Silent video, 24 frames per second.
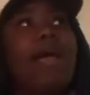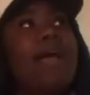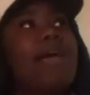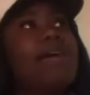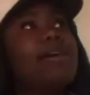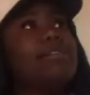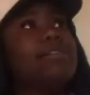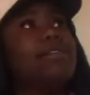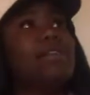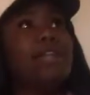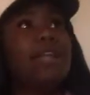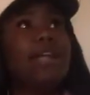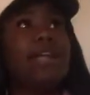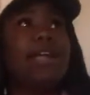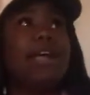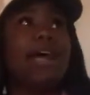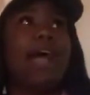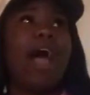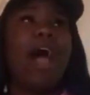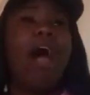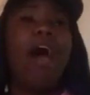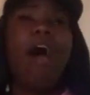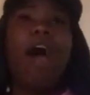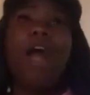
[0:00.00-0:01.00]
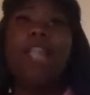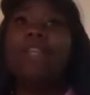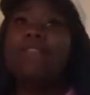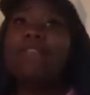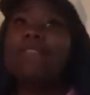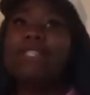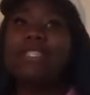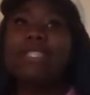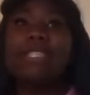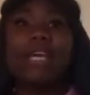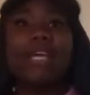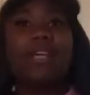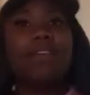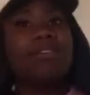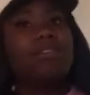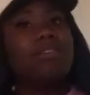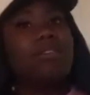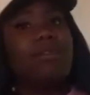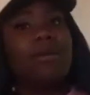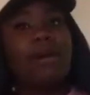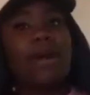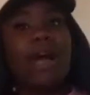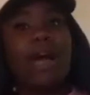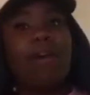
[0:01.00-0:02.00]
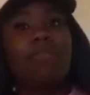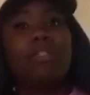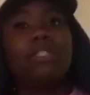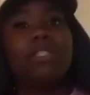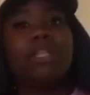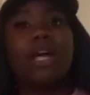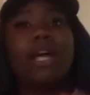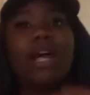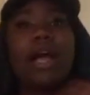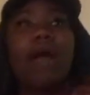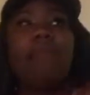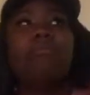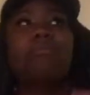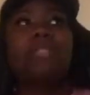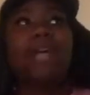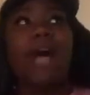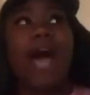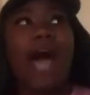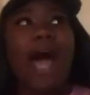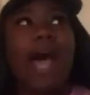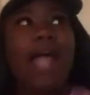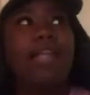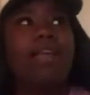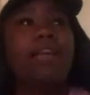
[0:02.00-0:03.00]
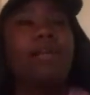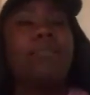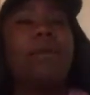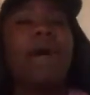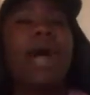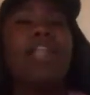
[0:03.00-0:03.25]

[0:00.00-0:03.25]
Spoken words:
And so then all of a sudden, you know what? I was just like, I'm tired of him.